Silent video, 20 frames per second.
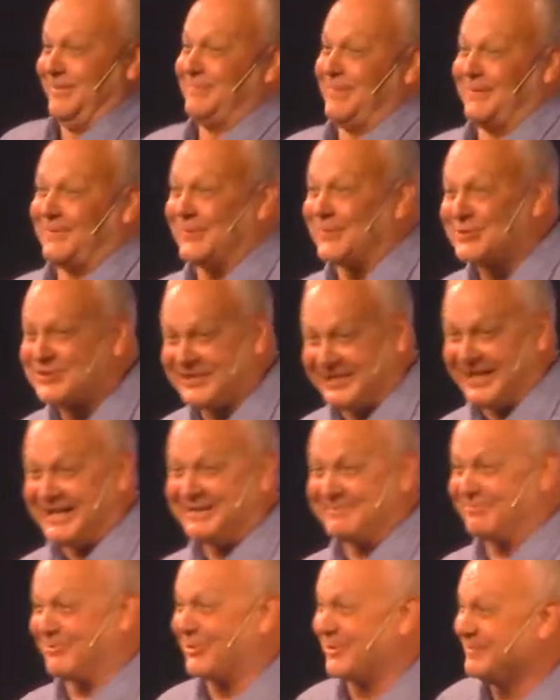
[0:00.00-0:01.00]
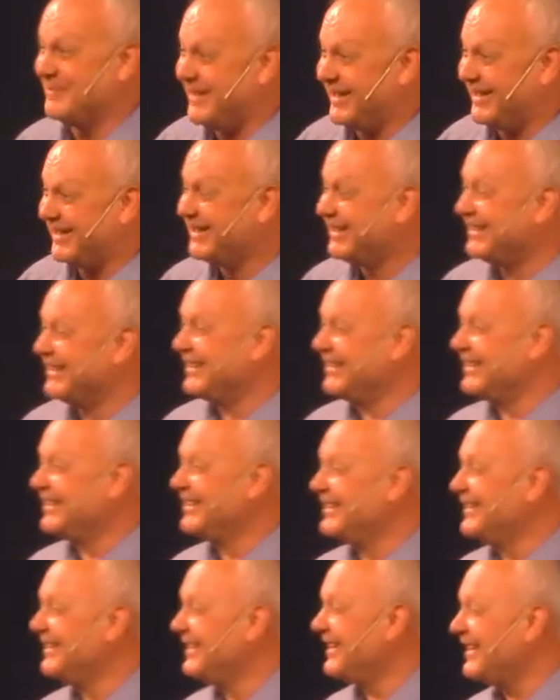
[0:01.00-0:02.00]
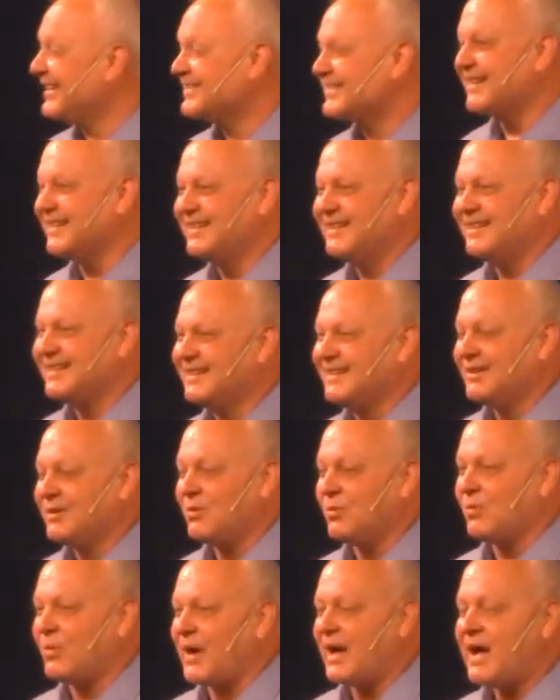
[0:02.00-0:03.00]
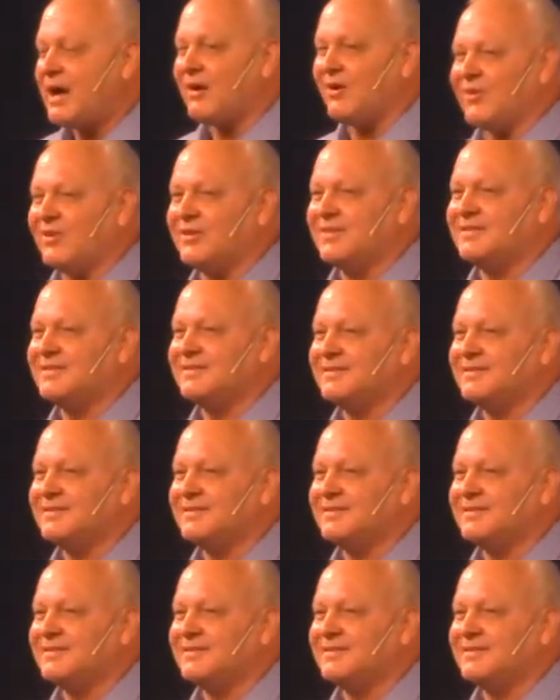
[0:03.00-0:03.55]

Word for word: my first deacon board meeting. I said, Wow,